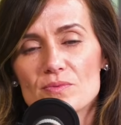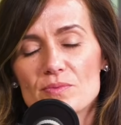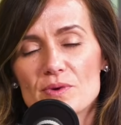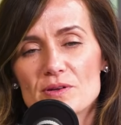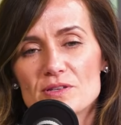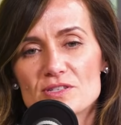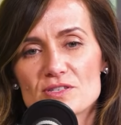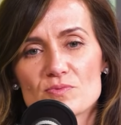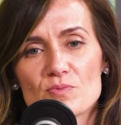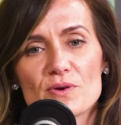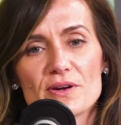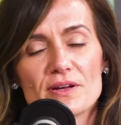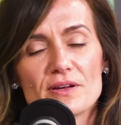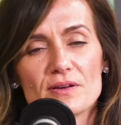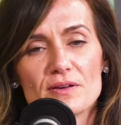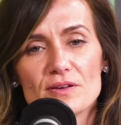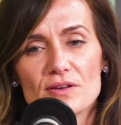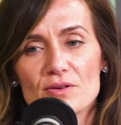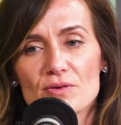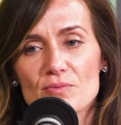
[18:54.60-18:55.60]

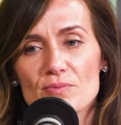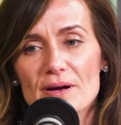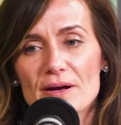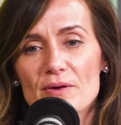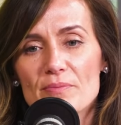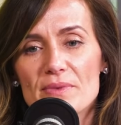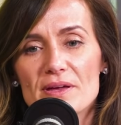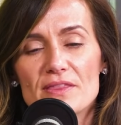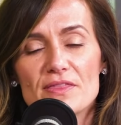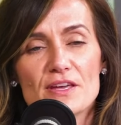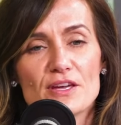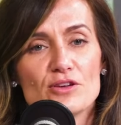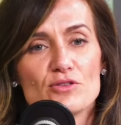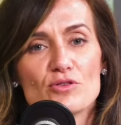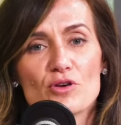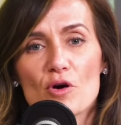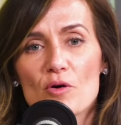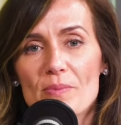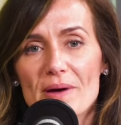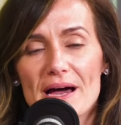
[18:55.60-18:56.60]
to, you know, recommend that you
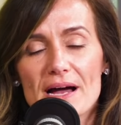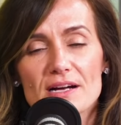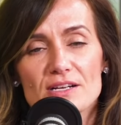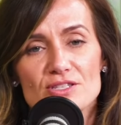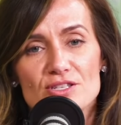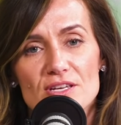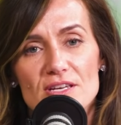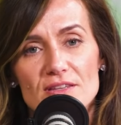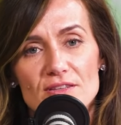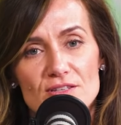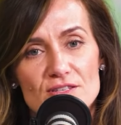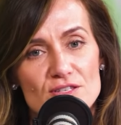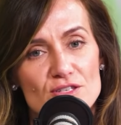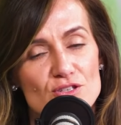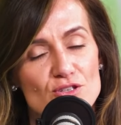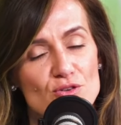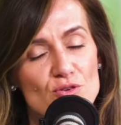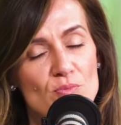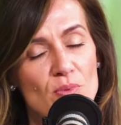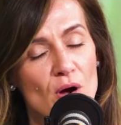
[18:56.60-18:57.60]
go back and listen
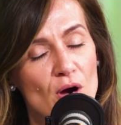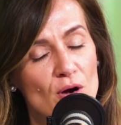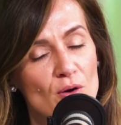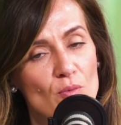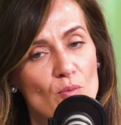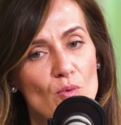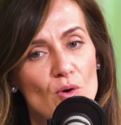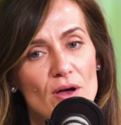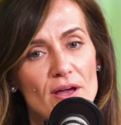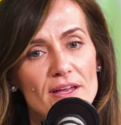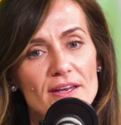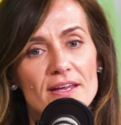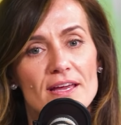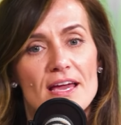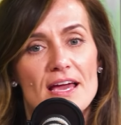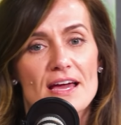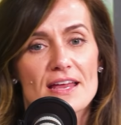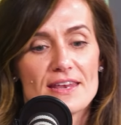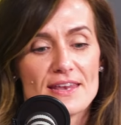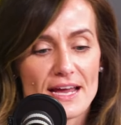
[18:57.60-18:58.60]
to part 1.
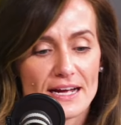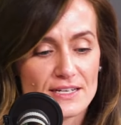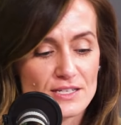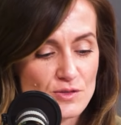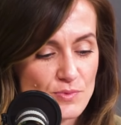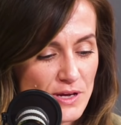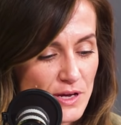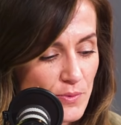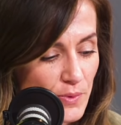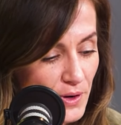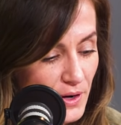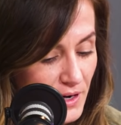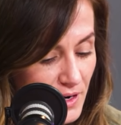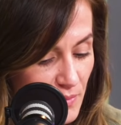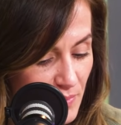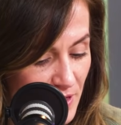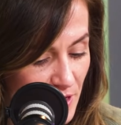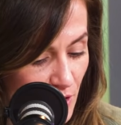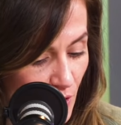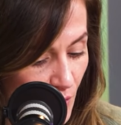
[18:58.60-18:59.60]
Next week, we're going to
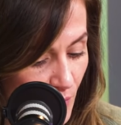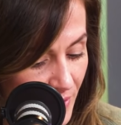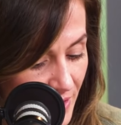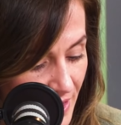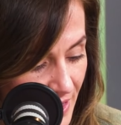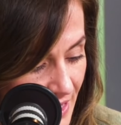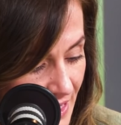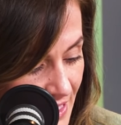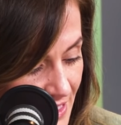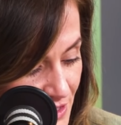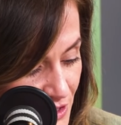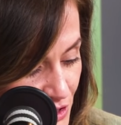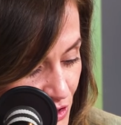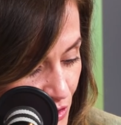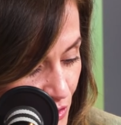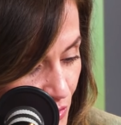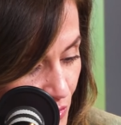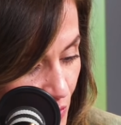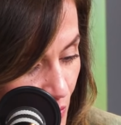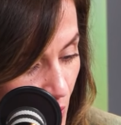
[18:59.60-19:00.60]
be going
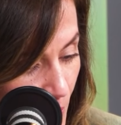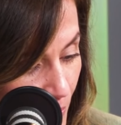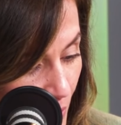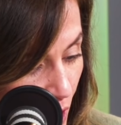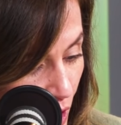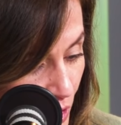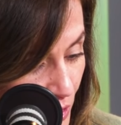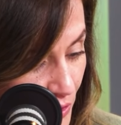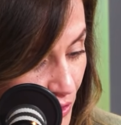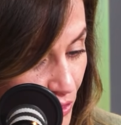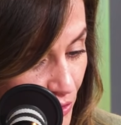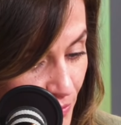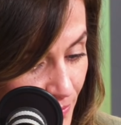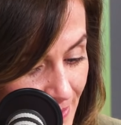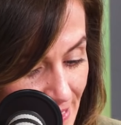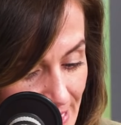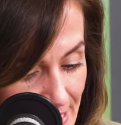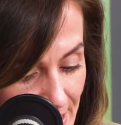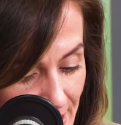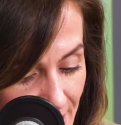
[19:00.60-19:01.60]
into part
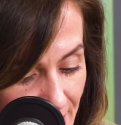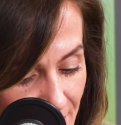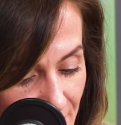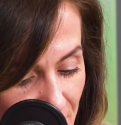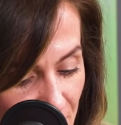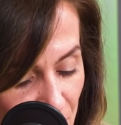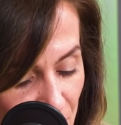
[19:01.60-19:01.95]
3.